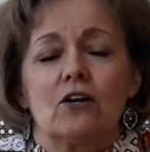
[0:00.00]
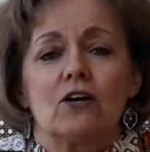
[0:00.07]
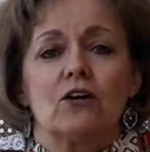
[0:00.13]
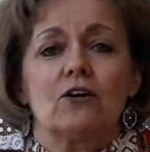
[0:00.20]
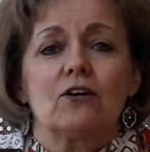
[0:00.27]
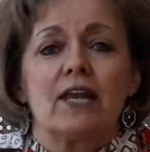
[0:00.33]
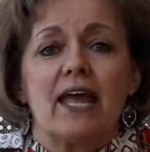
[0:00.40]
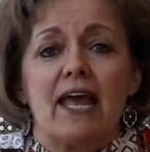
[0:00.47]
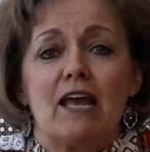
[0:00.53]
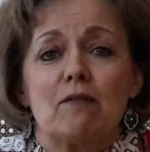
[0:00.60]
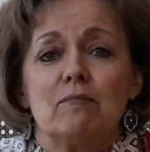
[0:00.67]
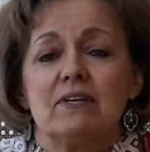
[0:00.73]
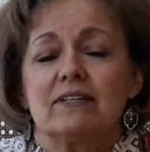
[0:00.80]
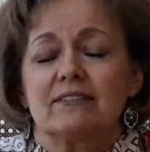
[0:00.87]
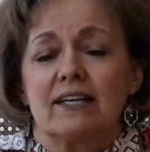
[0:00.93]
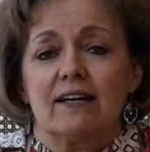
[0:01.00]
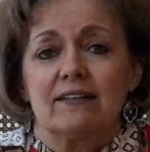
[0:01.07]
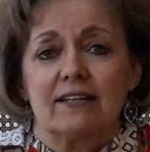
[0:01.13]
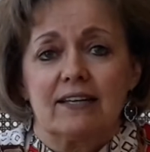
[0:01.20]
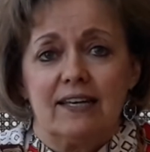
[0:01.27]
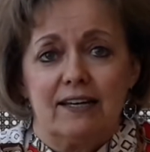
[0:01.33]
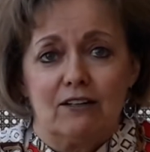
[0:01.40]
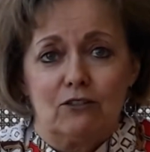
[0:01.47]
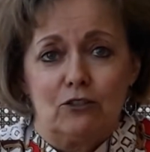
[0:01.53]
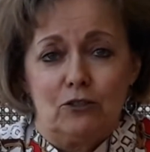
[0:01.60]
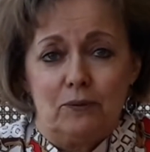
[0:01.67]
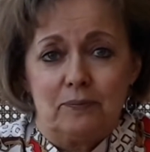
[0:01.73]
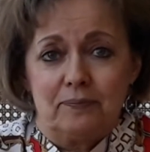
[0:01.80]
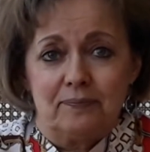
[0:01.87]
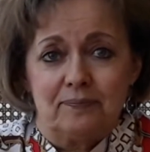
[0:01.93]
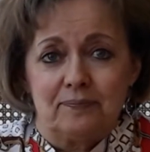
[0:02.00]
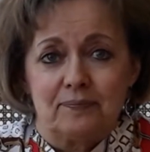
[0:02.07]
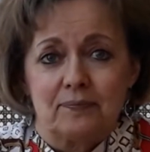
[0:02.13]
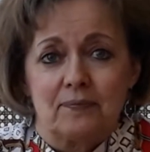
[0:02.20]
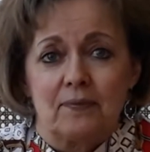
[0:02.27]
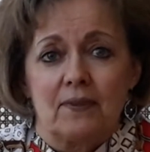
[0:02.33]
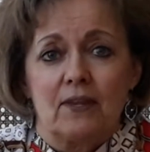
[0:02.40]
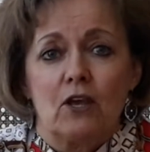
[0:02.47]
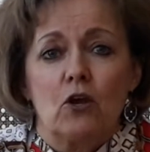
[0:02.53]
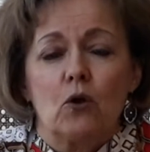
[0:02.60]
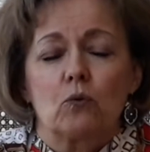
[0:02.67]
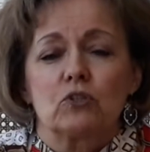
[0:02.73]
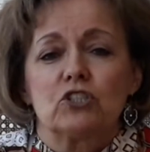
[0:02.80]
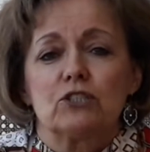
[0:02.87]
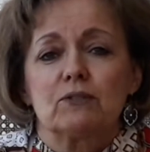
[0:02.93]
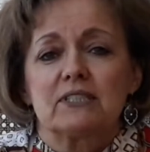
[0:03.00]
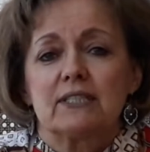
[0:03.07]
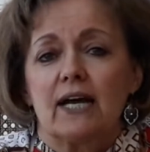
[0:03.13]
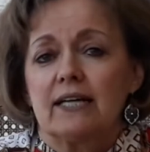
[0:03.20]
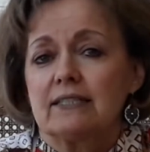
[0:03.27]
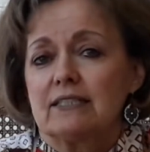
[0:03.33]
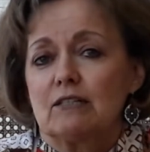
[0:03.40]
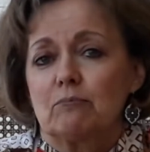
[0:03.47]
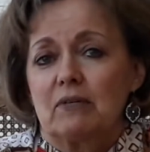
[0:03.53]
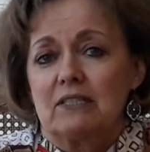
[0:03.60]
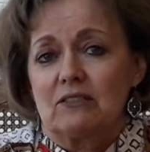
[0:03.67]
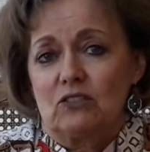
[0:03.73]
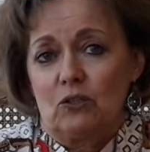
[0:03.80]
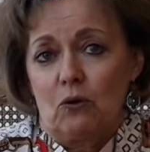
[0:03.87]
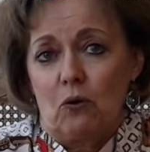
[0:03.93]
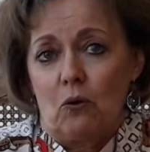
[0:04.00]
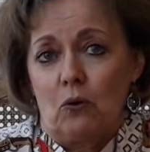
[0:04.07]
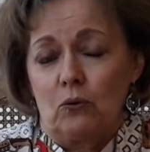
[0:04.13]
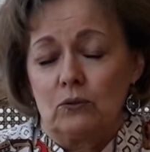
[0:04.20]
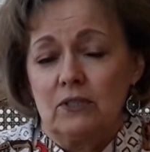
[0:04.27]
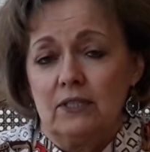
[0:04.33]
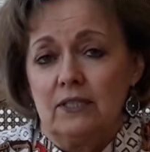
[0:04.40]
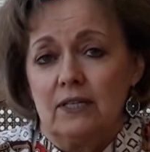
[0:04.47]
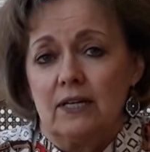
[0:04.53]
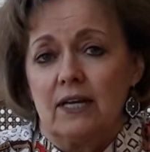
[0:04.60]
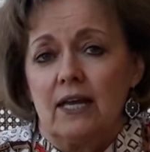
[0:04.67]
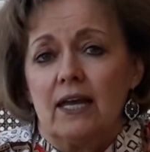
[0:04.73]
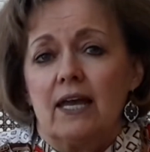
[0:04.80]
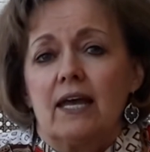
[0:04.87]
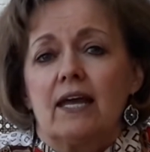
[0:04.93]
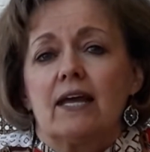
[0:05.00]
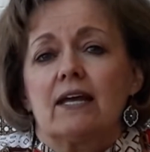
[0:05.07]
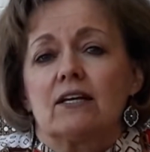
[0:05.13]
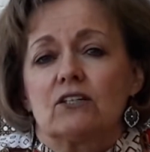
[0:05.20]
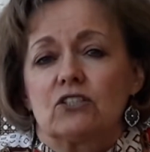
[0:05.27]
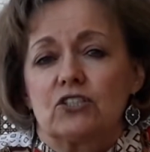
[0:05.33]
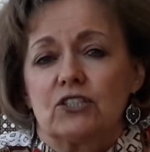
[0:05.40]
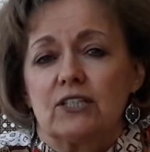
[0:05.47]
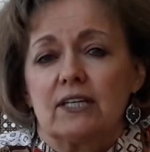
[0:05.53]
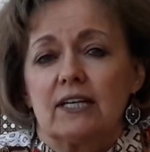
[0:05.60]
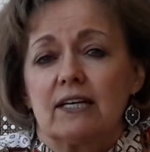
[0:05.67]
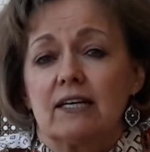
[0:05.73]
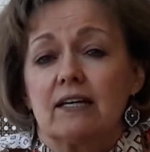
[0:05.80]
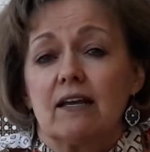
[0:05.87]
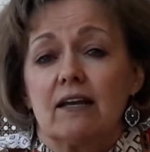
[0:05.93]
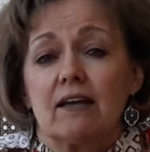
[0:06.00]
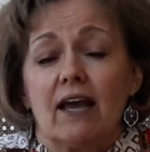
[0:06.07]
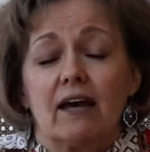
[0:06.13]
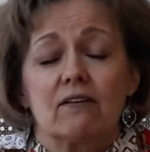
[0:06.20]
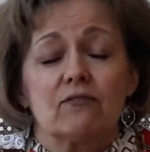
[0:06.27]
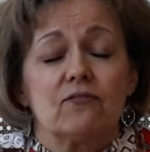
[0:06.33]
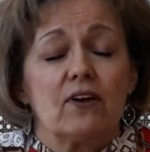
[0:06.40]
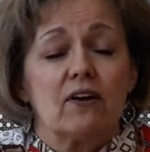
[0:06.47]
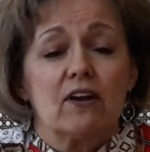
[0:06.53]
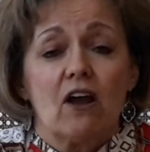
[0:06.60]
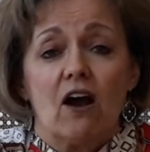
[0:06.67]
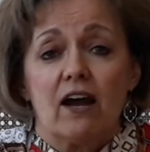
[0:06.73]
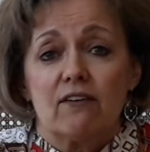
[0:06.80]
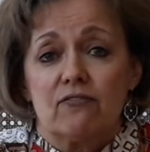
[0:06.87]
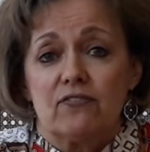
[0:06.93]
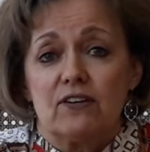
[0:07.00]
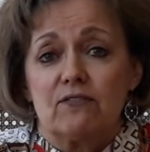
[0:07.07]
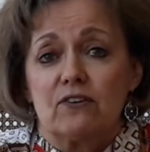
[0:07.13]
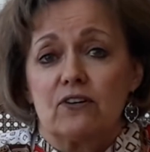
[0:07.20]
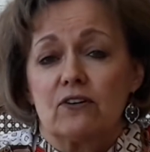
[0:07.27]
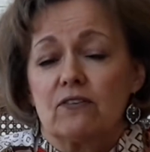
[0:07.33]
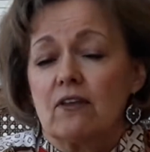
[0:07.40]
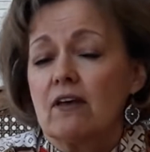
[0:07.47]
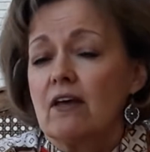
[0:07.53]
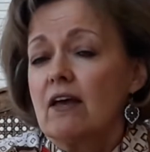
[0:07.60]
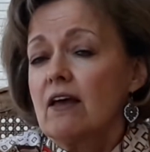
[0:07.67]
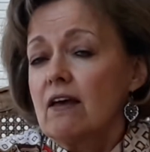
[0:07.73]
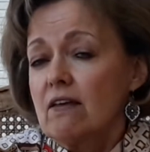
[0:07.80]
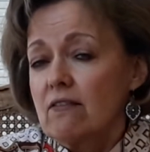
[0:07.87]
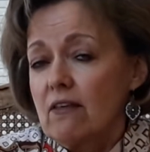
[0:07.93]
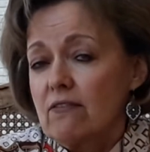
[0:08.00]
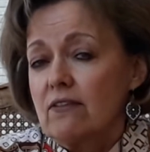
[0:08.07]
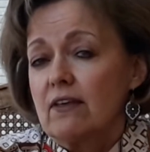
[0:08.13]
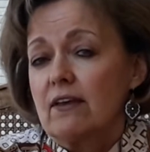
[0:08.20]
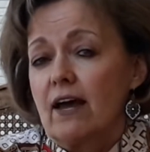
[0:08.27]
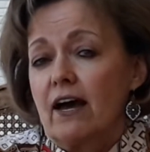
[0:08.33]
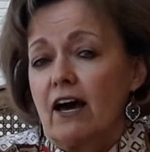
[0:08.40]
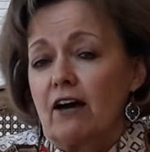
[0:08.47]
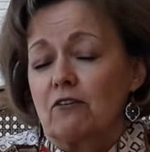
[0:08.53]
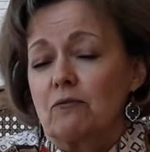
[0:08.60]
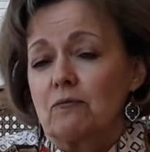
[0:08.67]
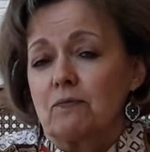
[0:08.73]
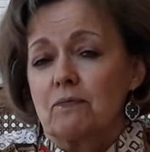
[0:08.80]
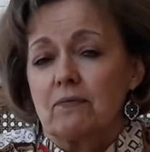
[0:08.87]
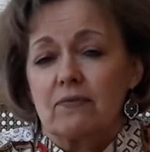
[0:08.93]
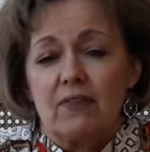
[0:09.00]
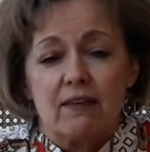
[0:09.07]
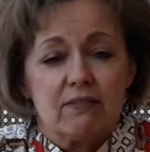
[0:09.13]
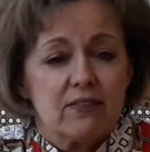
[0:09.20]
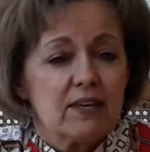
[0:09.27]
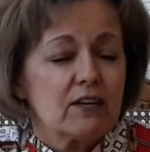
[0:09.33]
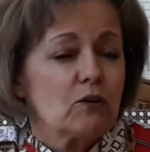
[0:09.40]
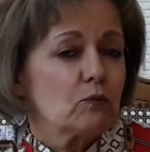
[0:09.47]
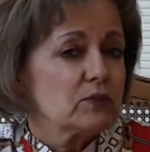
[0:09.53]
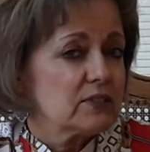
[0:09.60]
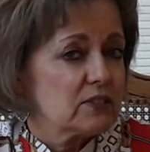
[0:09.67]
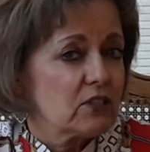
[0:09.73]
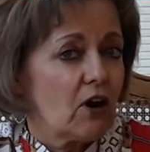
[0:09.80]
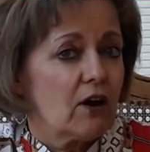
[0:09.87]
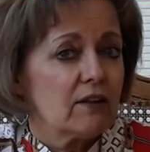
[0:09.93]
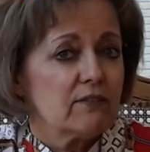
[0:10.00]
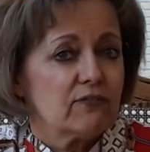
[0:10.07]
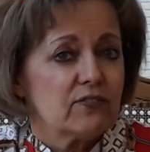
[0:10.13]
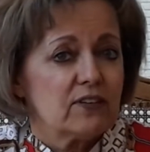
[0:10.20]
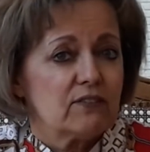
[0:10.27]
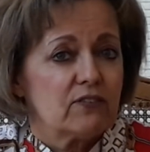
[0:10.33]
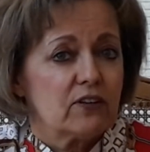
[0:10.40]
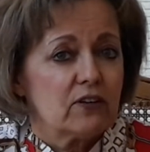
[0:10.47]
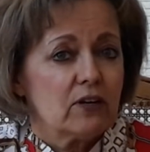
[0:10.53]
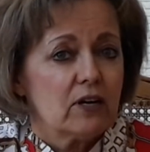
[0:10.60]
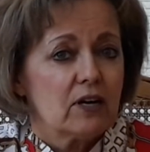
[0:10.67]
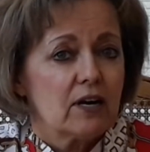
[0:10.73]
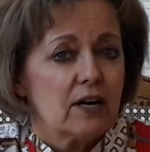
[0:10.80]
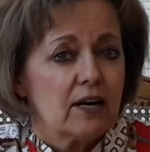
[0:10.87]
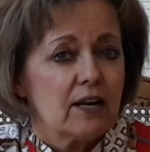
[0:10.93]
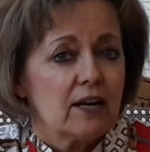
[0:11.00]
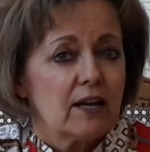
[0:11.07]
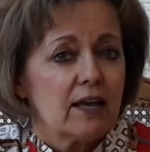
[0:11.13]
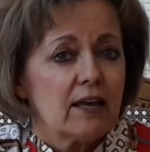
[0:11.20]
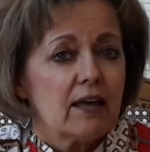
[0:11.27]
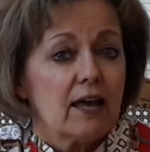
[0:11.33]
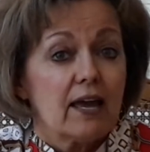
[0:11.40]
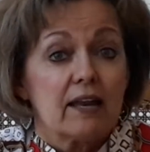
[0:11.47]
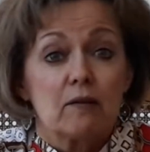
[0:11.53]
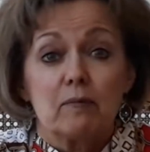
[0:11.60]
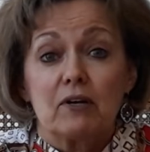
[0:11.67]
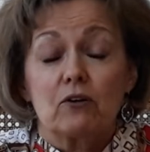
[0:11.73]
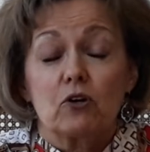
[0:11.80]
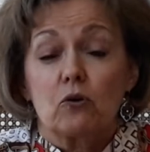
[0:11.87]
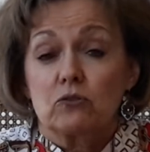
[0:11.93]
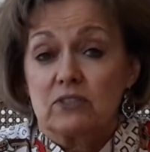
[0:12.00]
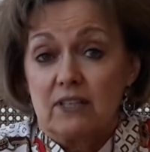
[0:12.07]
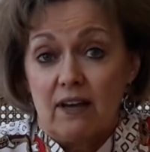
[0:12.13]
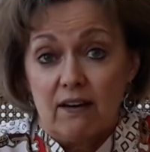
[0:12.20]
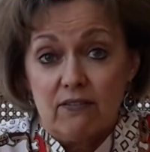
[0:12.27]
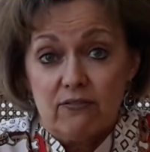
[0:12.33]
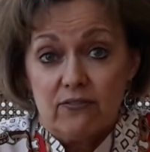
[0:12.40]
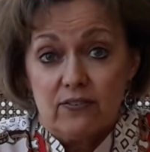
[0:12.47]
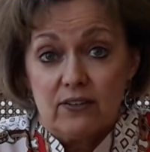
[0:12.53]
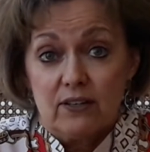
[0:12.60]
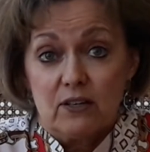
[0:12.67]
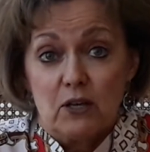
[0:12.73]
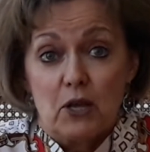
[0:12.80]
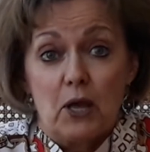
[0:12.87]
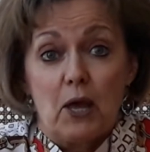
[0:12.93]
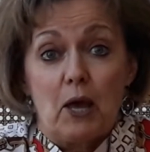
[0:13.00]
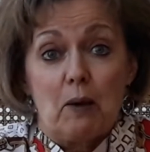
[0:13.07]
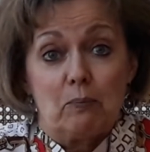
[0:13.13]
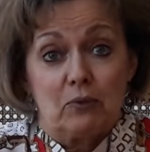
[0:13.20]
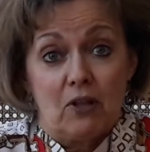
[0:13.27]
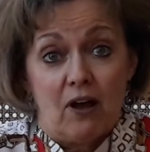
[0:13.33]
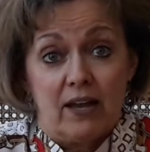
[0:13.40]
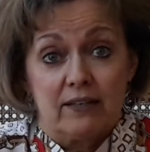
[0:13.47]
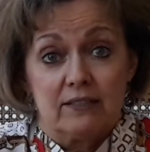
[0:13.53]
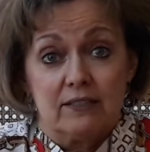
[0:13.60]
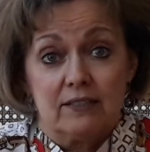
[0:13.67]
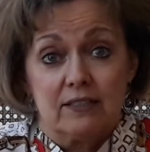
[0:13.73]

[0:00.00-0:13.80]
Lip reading: Her name is Helen Keller. When she was 19 months old, she had a very high fever. They think it was scarlet fever, and it made her go deaf and blind